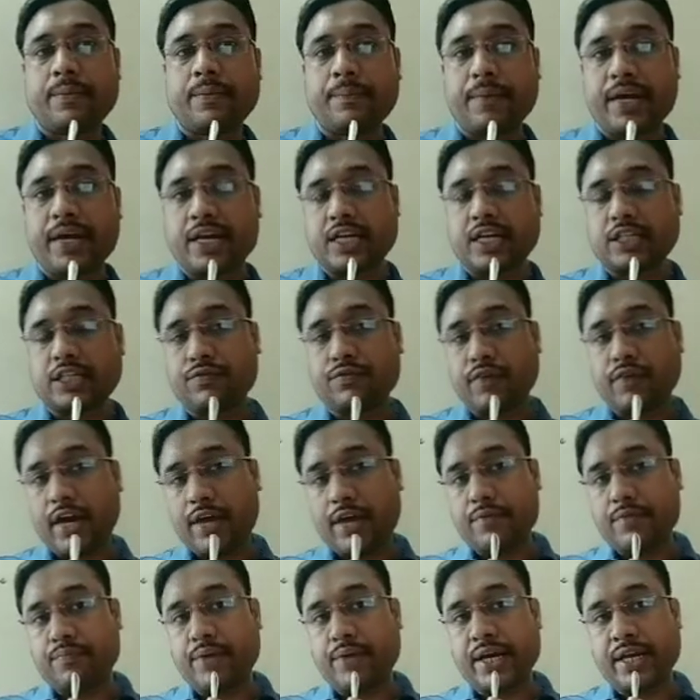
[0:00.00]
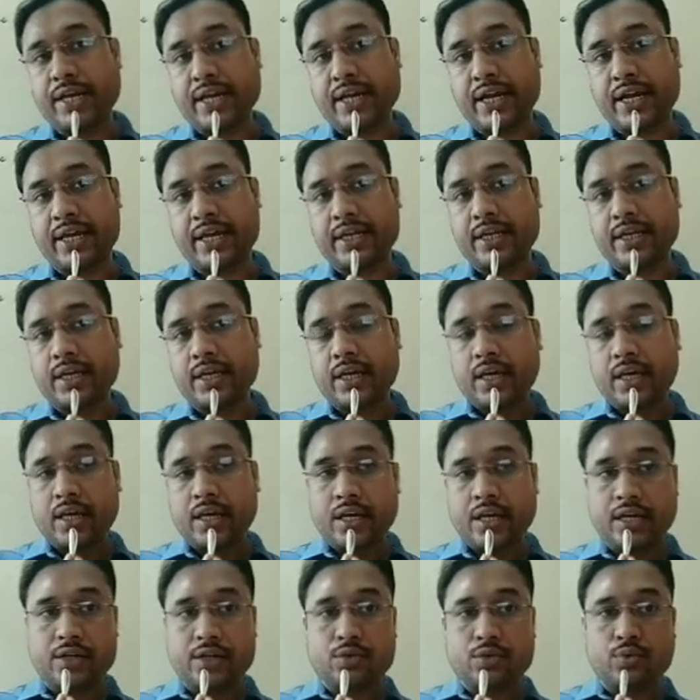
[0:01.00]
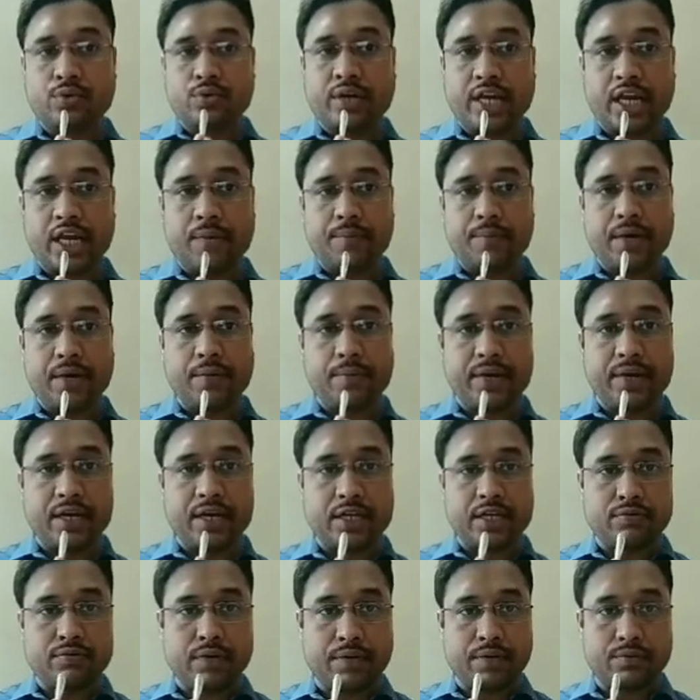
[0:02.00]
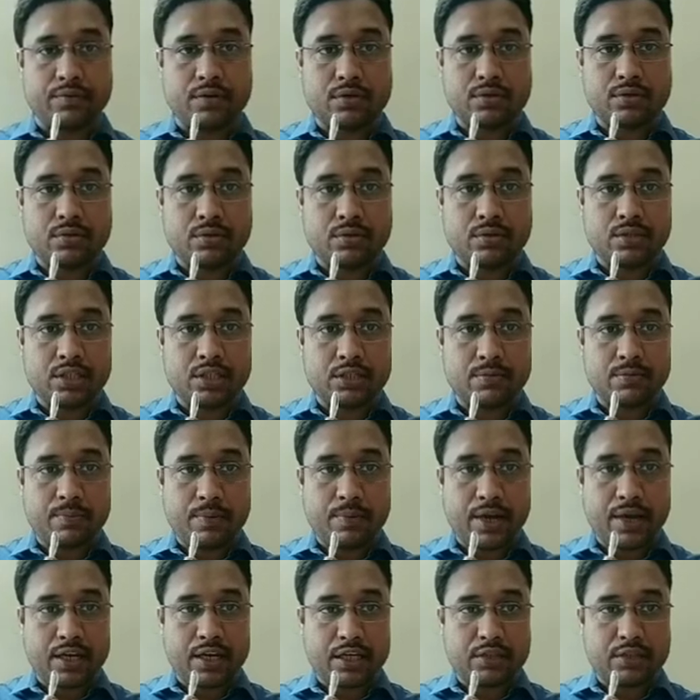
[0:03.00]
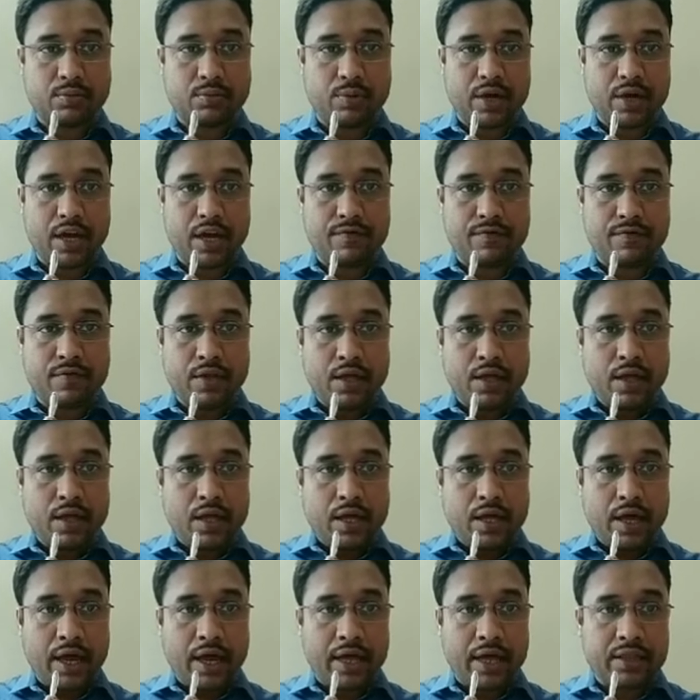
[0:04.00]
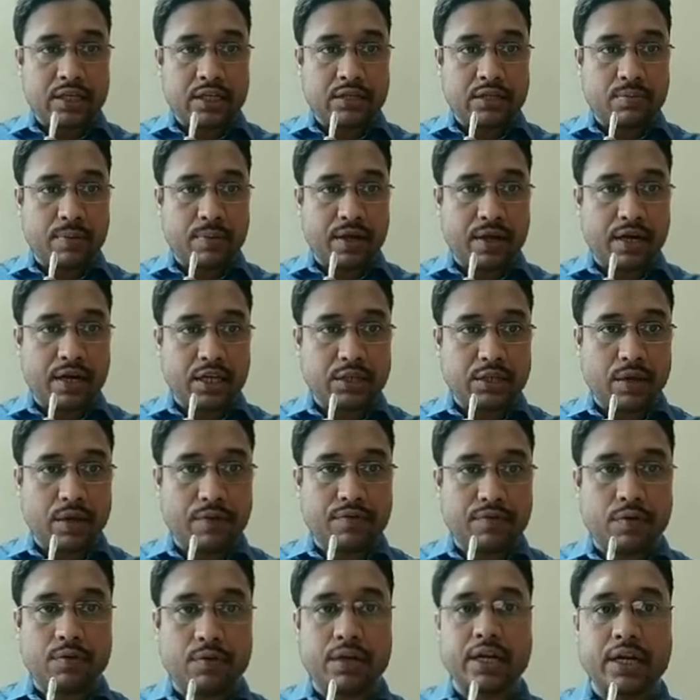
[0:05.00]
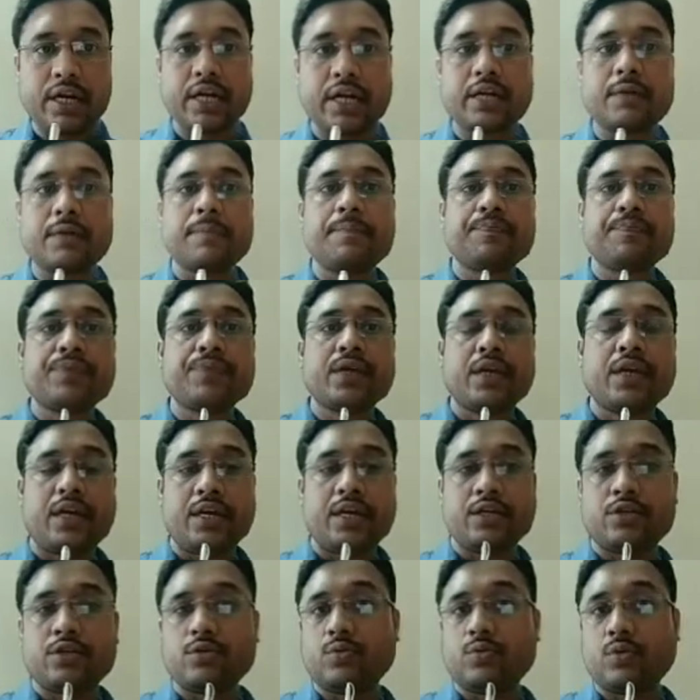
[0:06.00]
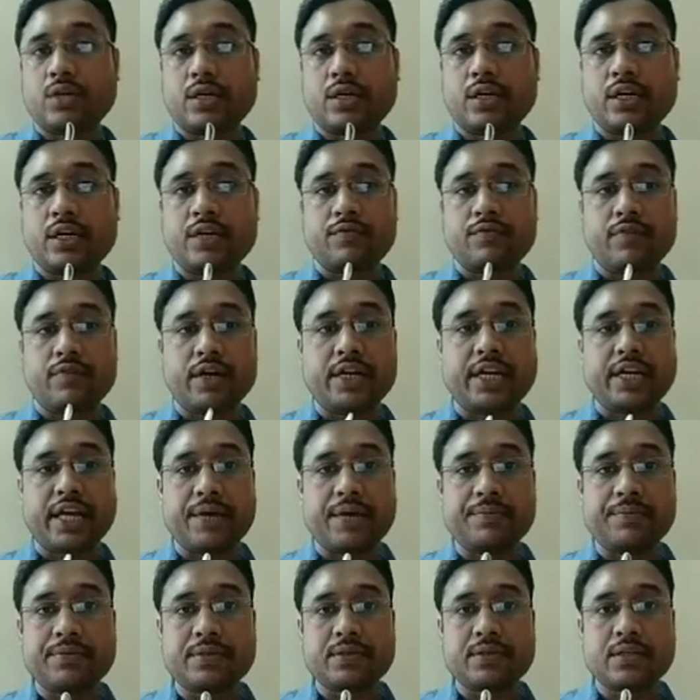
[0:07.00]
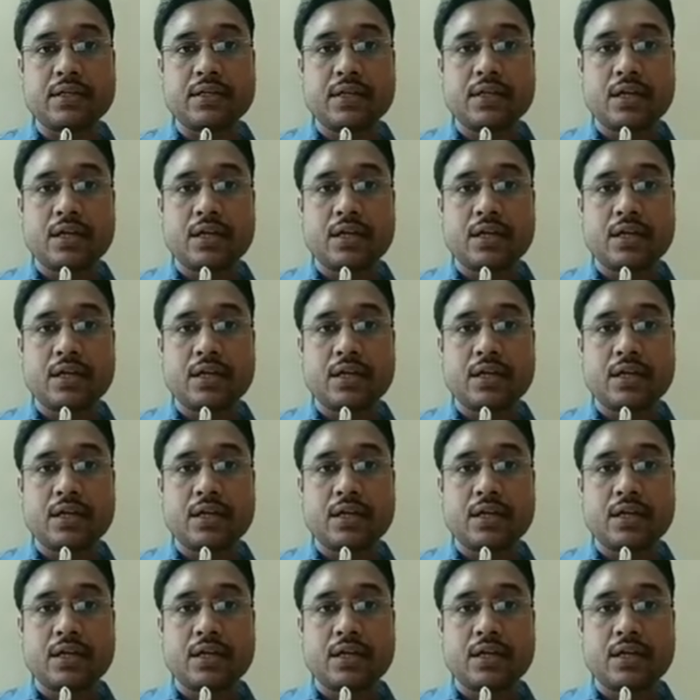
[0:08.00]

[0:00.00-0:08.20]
Minus 5 by 9 into 9 by minus 5. So this minus 5 and this minus 5 you will cut in 1 times,